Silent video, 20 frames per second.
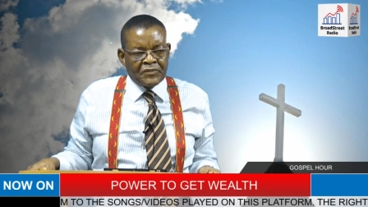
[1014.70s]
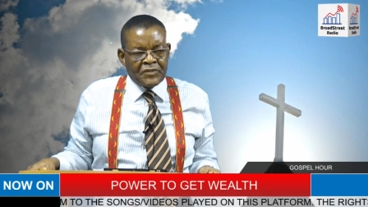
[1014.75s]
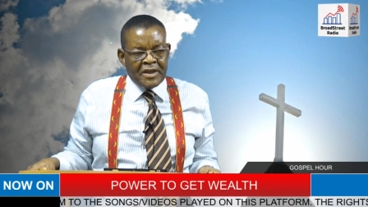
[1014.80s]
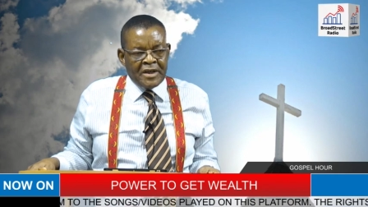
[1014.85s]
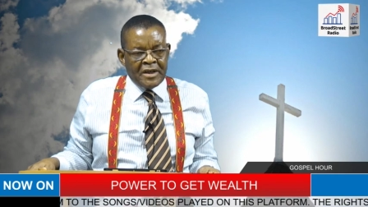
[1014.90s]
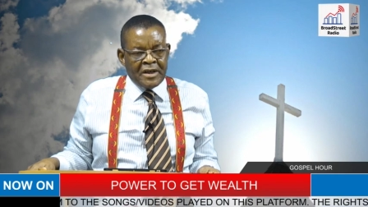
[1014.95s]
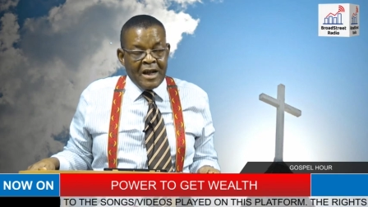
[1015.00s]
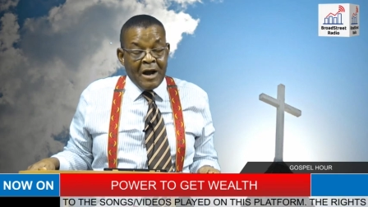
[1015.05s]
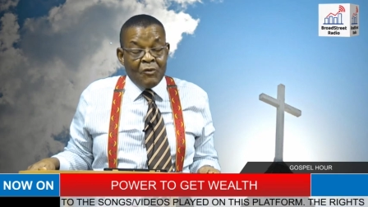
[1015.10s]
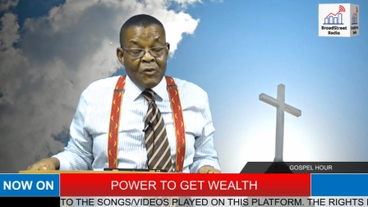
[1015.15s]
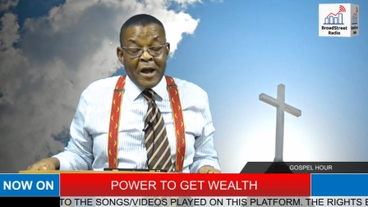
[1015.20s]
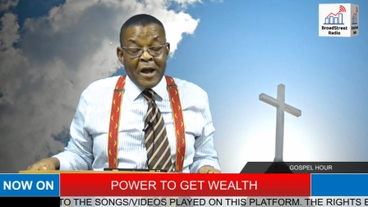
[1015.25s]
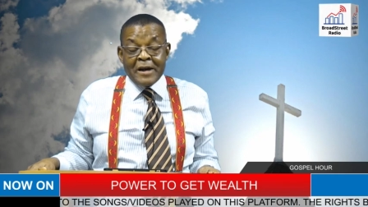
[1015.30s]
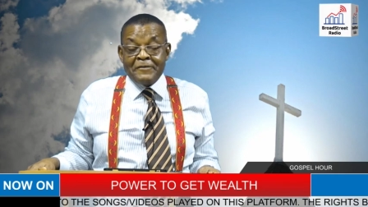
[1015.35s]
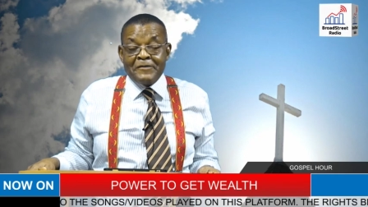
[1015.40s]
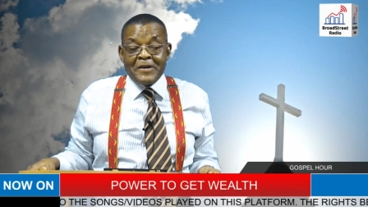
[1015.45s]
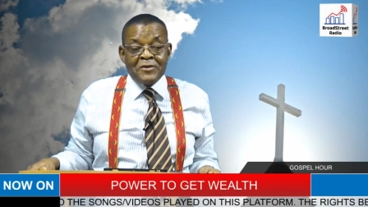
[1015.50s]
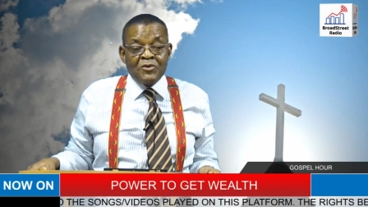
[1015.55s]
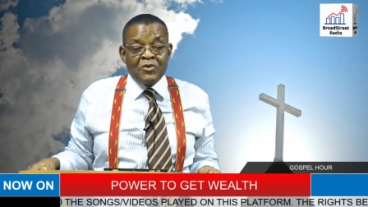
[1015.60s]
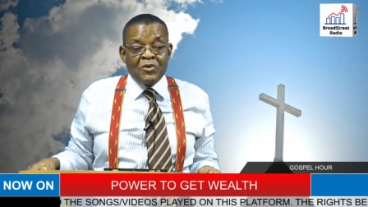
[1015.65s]
And
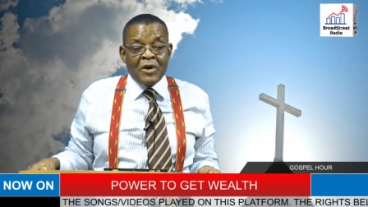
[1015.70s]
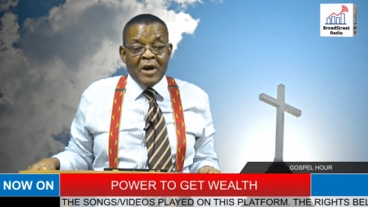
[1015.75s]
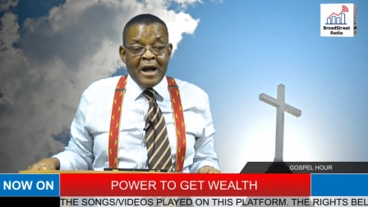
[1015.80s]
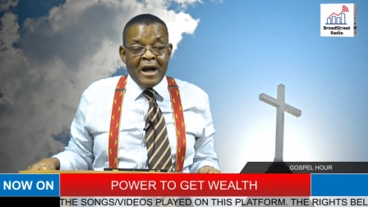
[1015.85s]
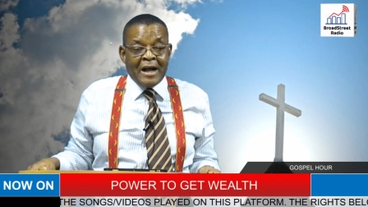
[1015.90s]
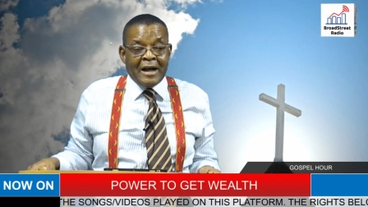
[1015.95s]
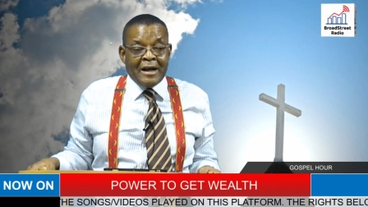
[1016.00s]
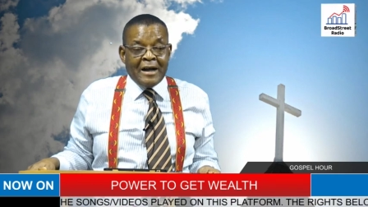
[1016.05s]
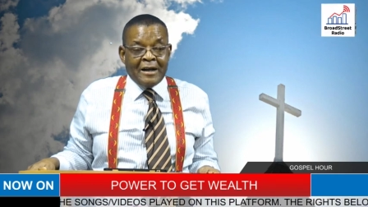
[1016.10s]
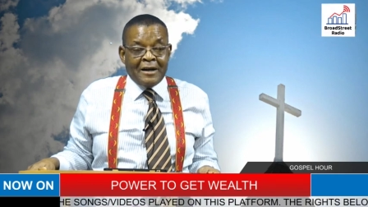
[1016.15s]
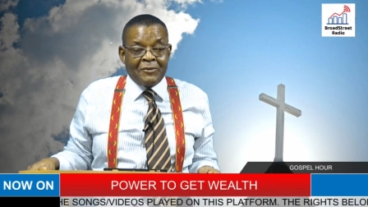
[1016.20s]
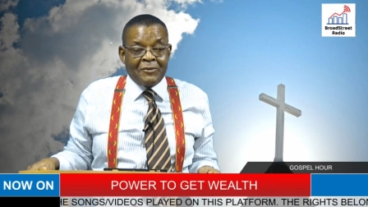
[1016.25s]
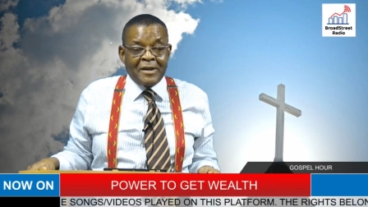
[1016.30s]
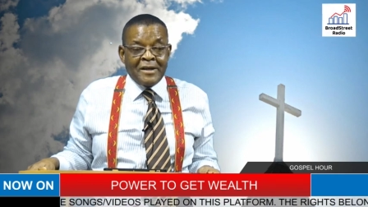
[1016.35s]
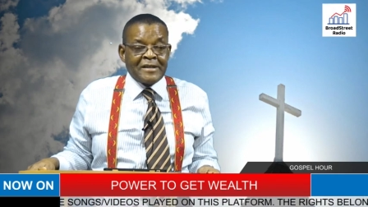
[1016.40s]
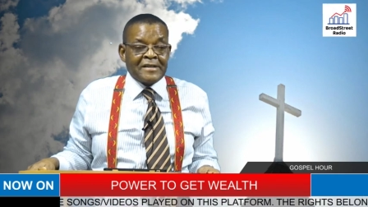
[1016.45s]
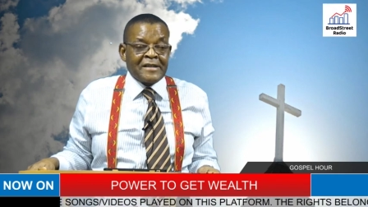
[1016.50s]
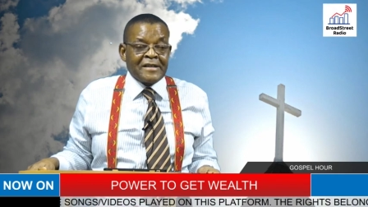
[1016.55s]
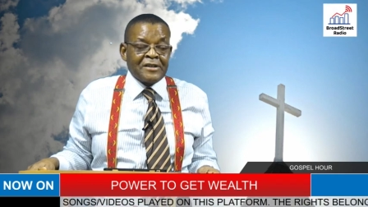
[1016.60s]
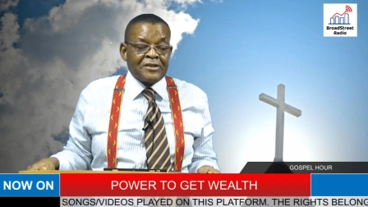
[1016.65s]
wherever you are, when
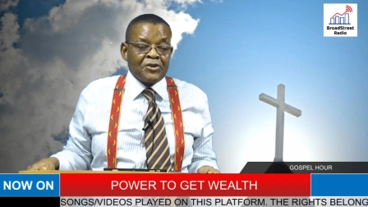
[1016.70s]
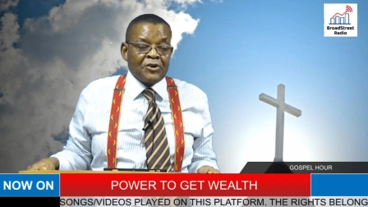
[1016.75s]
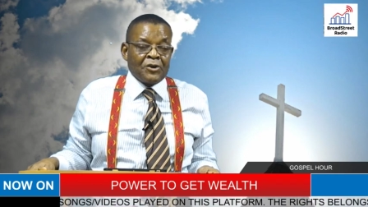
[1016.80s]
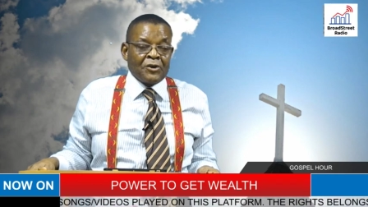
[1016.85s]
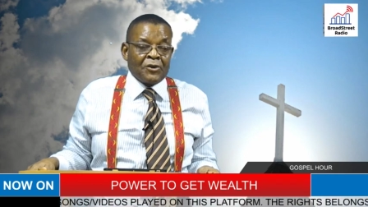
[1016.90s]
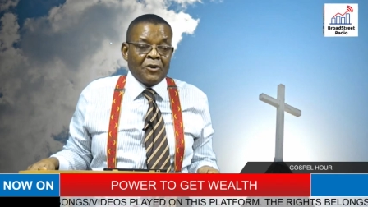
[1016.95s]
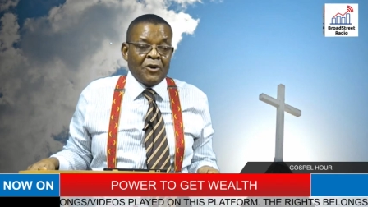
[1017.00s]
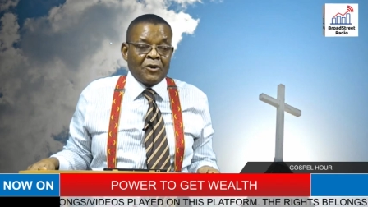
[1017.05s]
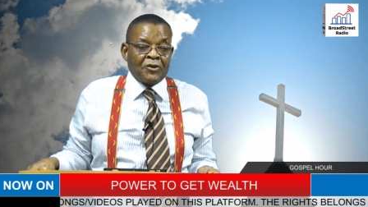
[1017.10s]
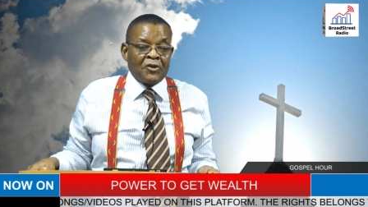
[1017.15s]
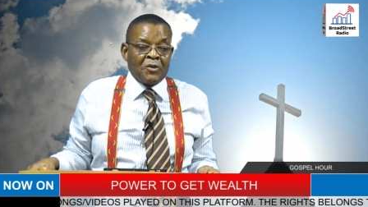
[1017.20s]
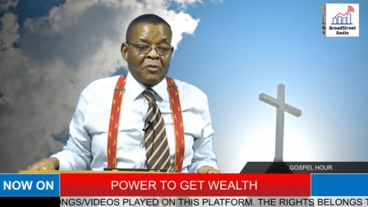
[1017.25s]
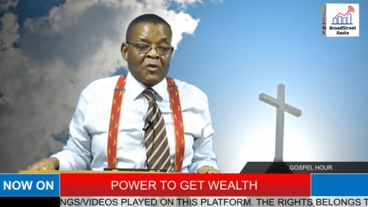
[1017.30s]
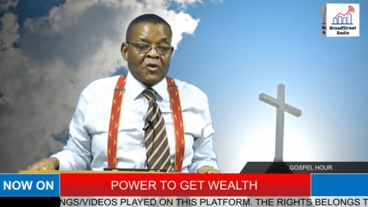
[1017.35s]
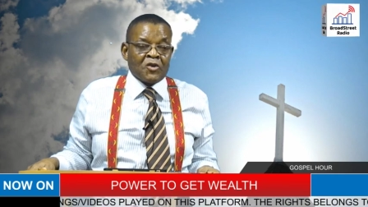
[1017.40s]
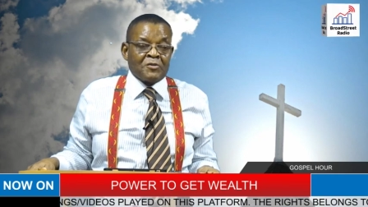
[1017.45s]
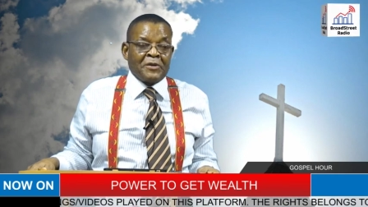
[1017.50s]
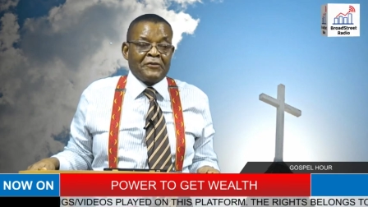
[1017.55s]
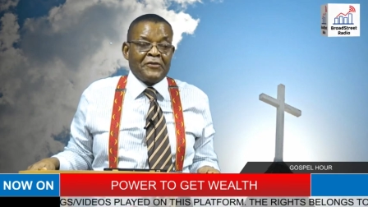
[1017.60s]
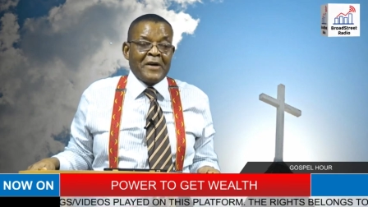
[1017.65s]
it's six o'clock, you
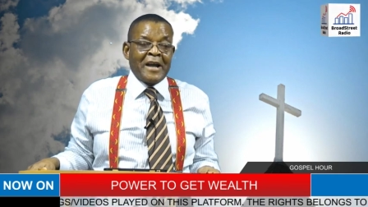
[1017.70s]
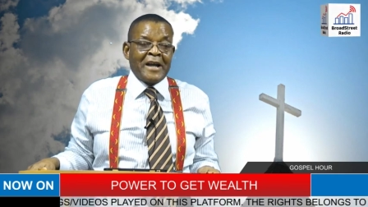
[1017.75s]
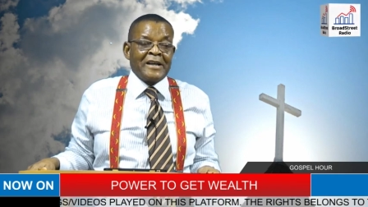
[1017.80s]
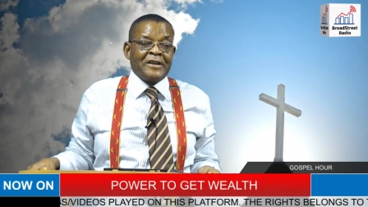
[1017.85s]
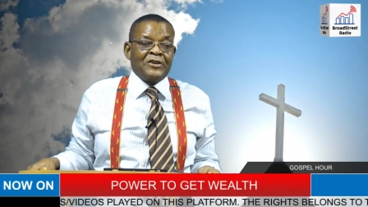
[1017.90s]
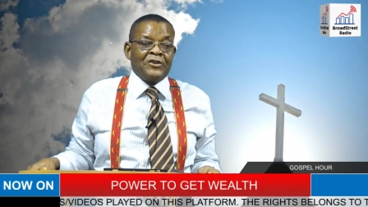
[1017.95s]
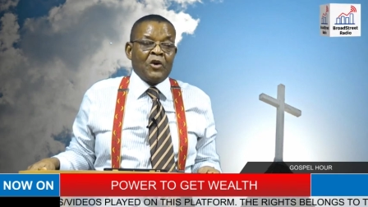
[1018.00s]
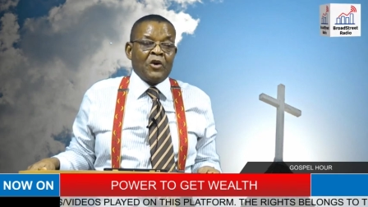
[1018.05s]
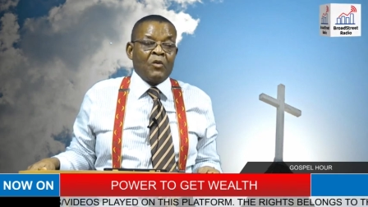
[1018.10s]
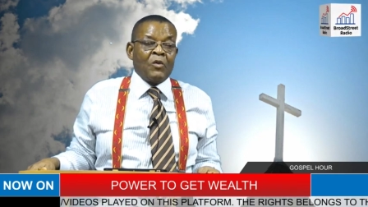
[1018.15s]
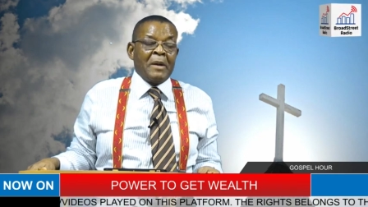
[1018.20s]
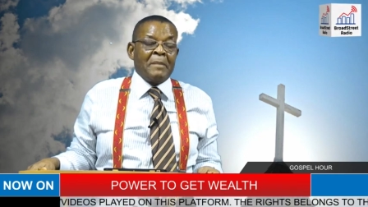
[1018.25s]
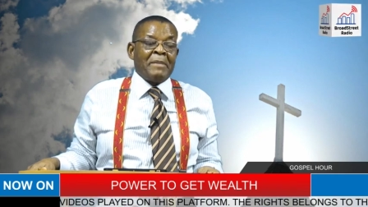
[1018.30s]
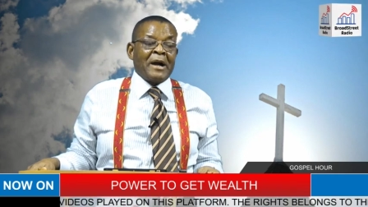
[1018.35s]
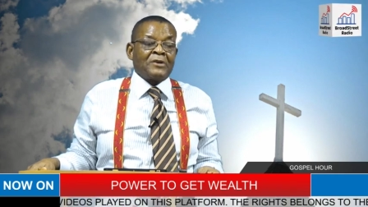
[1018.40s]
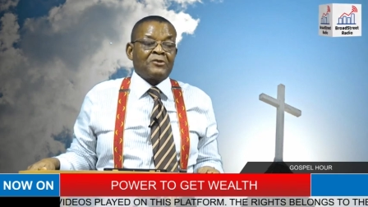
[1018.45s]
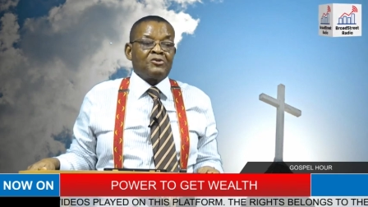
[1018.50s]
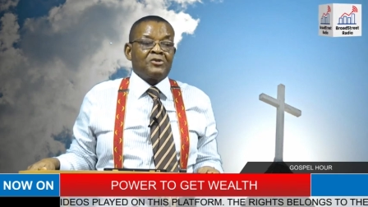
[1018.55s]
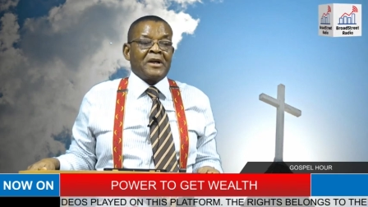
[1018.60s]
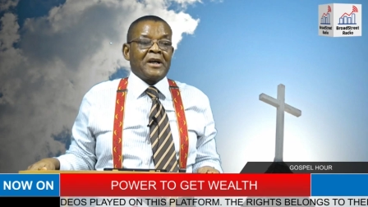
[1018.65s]
must be finding your way
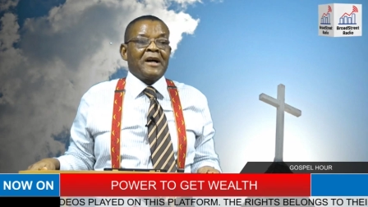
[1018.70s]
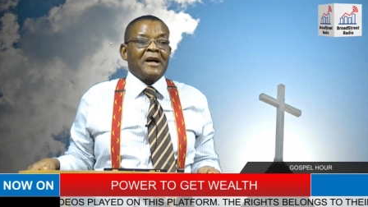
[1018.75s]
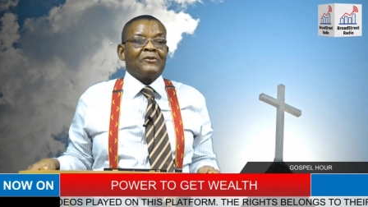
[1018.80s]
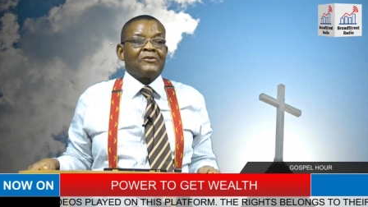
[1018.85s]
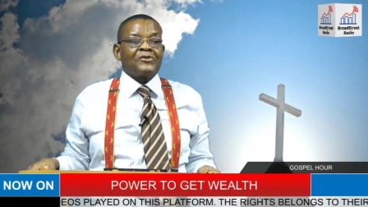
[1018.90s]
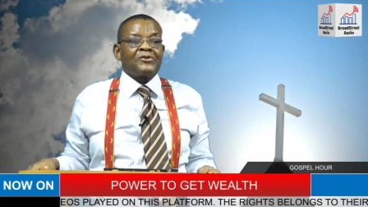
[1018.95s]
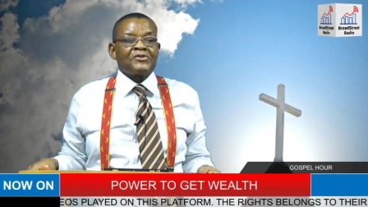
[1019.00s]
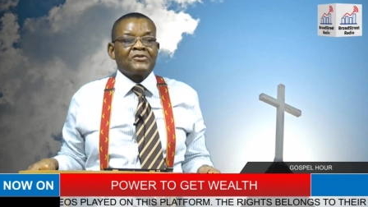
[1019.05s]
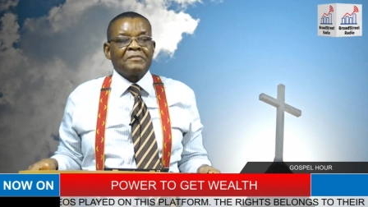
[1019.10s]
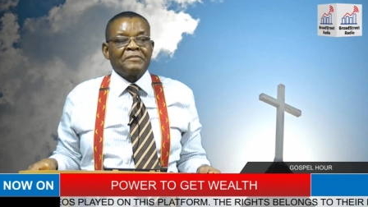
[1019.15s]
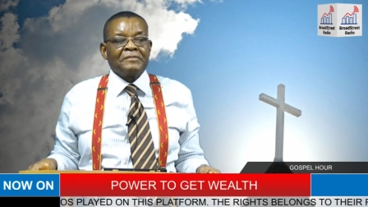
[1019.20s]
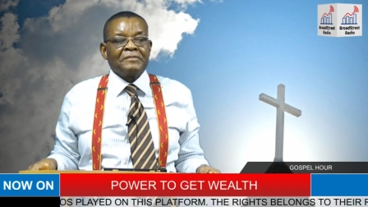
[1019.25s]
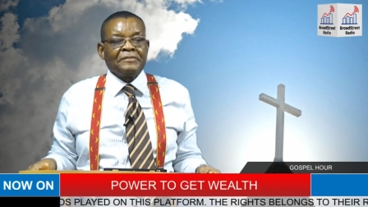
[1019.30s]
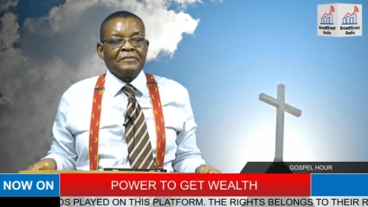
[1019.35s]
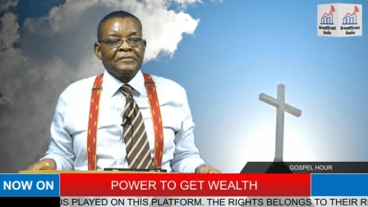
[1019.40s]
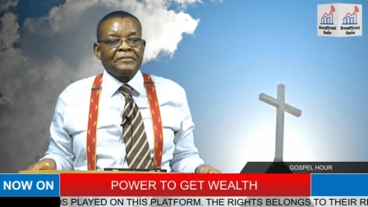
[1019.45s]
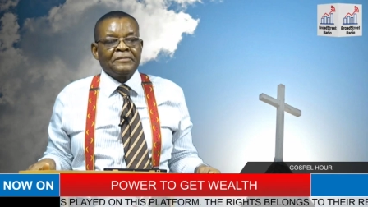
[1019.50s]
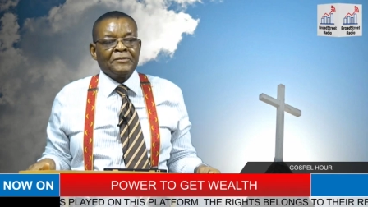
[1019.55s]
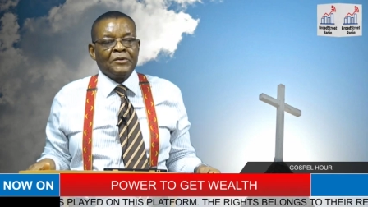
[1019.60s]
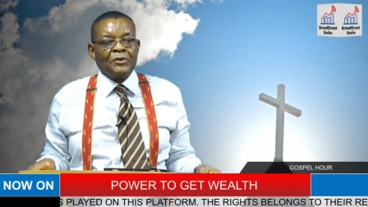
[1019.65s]
back to the house.
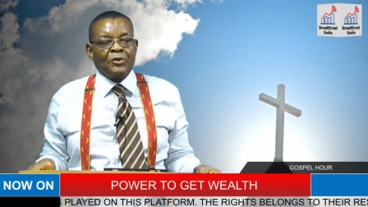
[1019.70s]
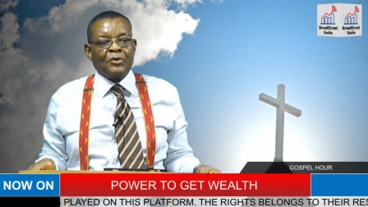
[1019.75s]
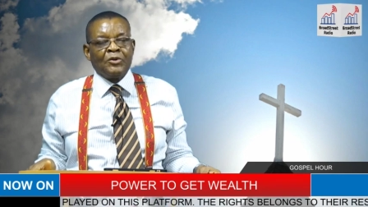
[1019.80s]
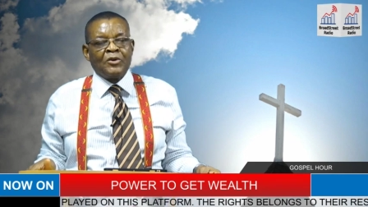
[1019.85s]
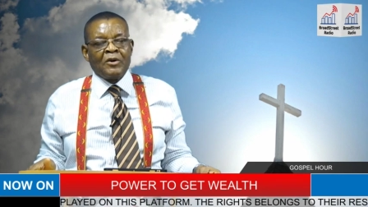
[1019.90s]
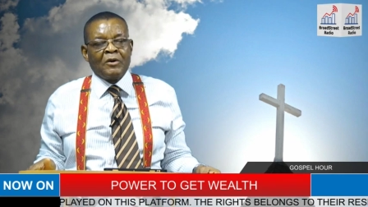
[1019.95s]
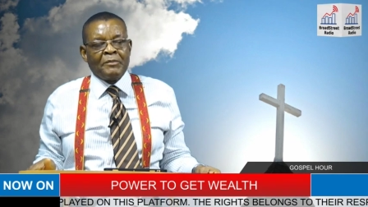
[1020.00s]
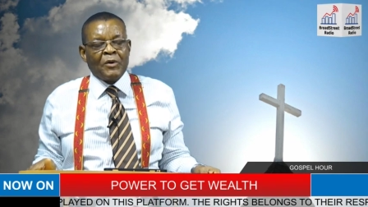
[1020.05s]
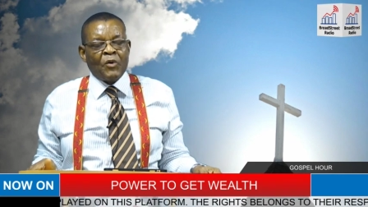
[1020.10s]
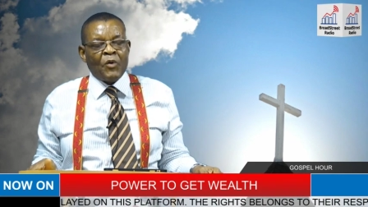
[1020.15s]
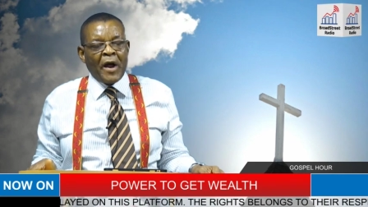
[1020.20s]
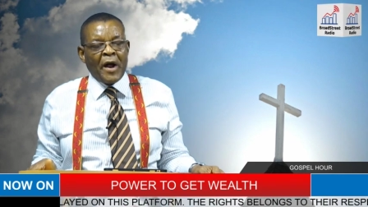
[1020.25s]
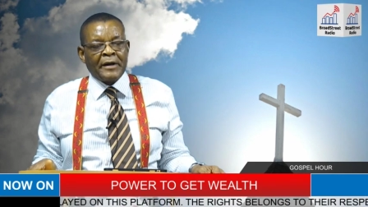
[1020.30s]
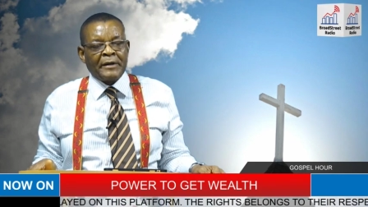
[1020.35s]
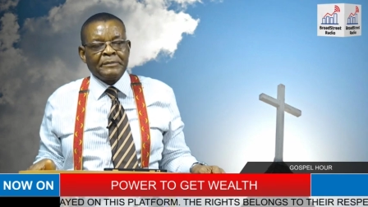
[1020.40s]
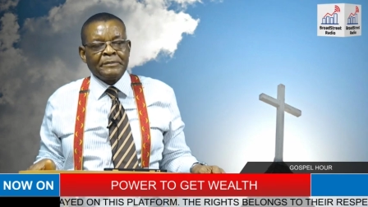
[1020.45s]
Rule number one.